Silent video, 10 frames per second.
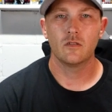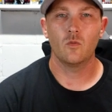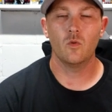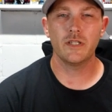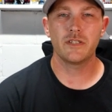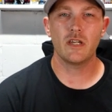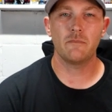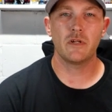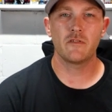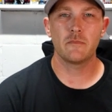What's
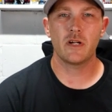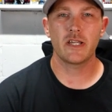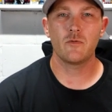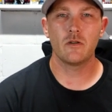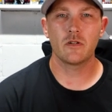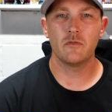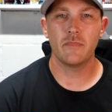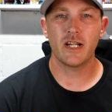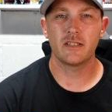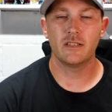up, everybody?
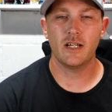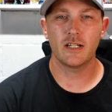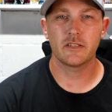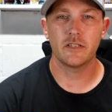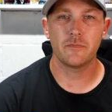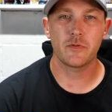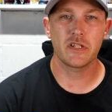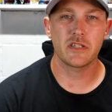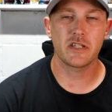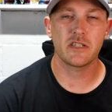Welcome back to Locked Up
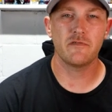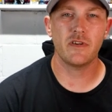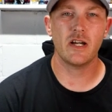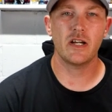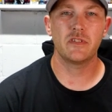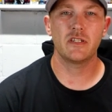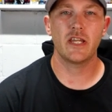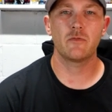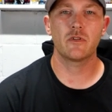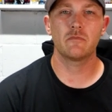365.
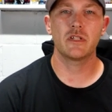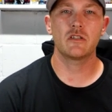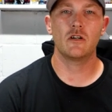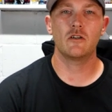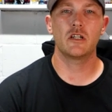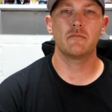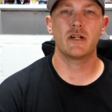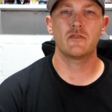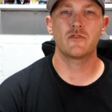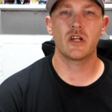Today we're going to be talking
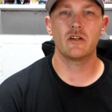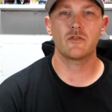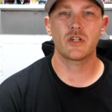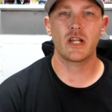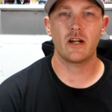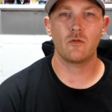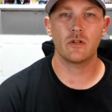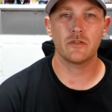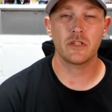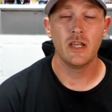about jail
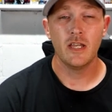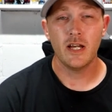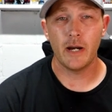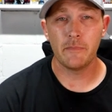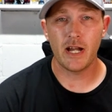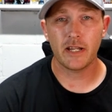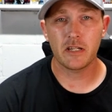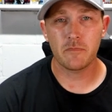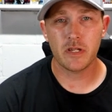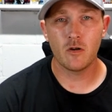showers. I'm not
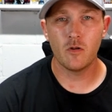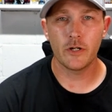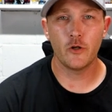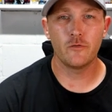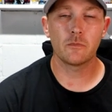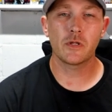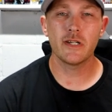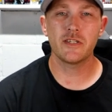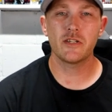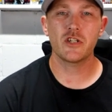going to be going over
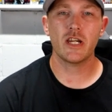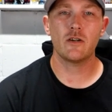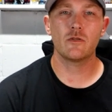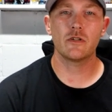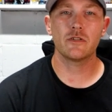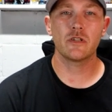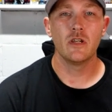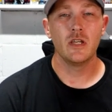prison showers.